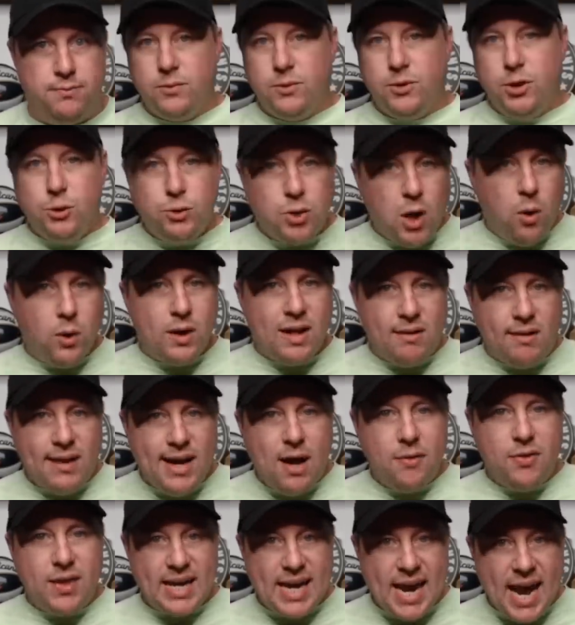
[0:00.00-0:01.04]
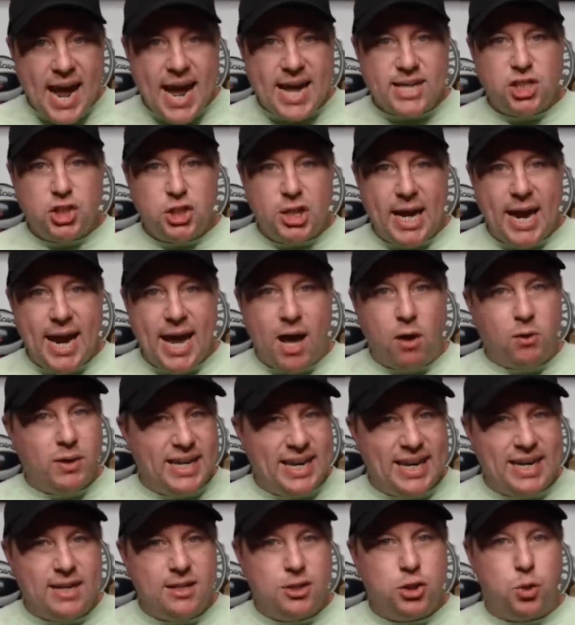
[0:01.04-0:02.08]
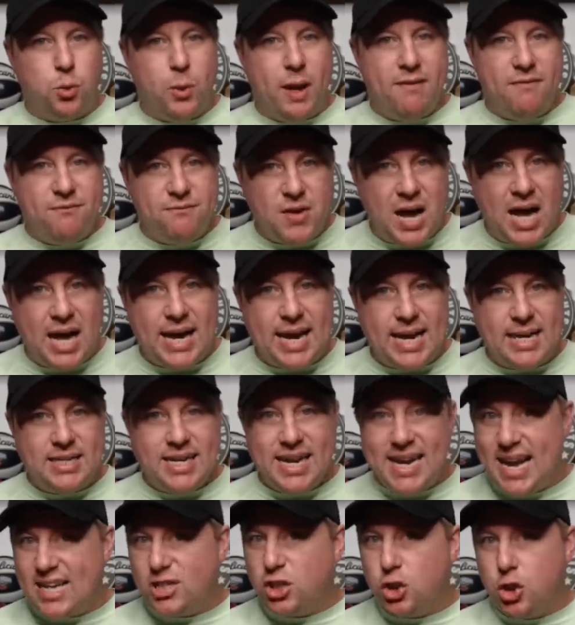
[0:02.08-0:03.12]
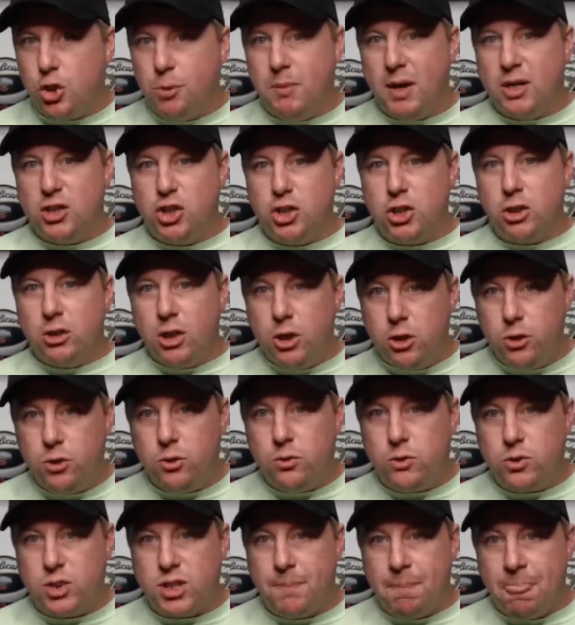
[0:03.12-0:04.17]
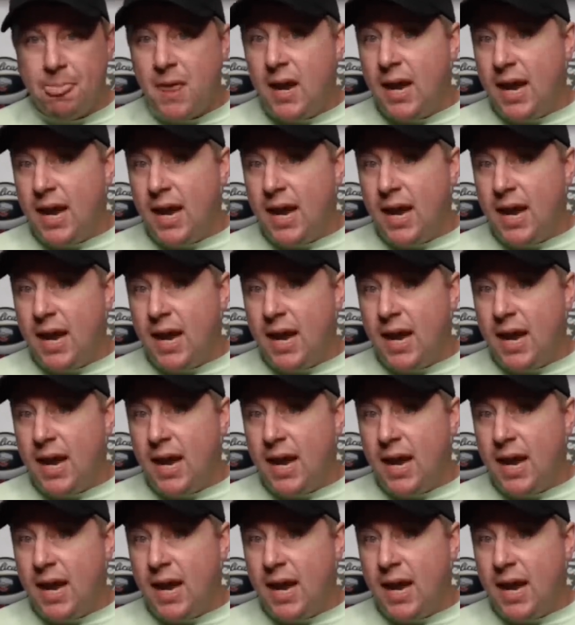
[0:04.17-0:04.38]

You don't allow the cash cow to get into a fight. He has too much to lose.